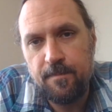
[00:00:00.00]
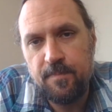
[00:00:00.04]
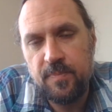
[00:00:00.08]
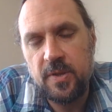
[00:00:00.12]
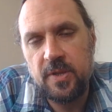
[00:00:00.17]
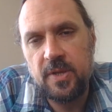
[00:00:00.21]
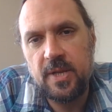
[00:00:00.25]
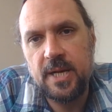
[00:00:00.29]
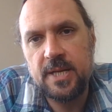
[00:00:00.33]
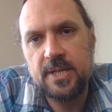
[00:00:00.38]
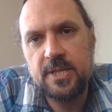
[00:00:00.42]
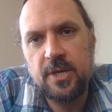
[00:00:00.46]

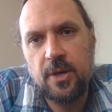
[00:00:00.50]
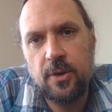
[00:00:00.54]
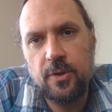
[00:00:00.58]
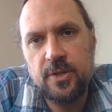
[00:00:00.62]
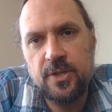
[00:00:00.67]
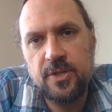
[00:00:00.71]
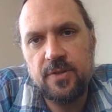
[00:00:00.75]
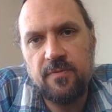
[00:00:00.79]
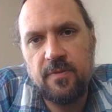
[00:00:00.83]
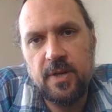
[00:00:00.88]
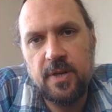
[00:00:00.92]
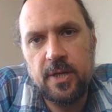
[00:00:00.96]
and that's how
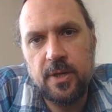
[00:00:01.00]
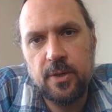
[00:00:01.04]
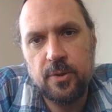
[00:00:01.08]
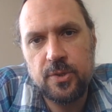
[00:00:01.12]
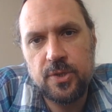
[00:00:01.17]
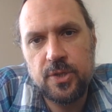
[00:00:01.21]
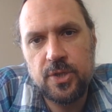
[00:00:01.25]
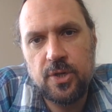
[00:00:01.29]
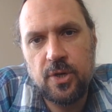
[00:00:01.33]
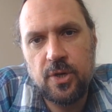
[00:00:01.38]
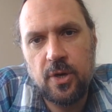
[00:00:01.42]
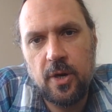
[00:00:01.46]
these videos
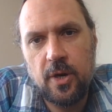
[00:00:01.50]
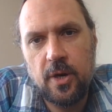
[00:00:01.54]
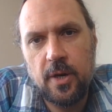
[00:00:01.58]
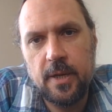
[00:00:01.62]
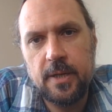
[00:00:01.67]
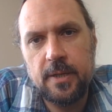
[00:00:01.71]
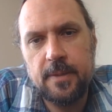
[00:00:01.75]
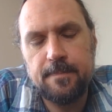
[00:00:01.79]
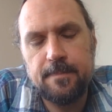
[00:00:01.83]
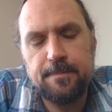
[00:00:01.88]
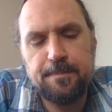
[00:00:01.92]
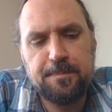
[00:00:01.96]

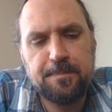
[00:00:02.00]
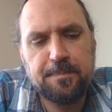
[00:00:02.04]
started.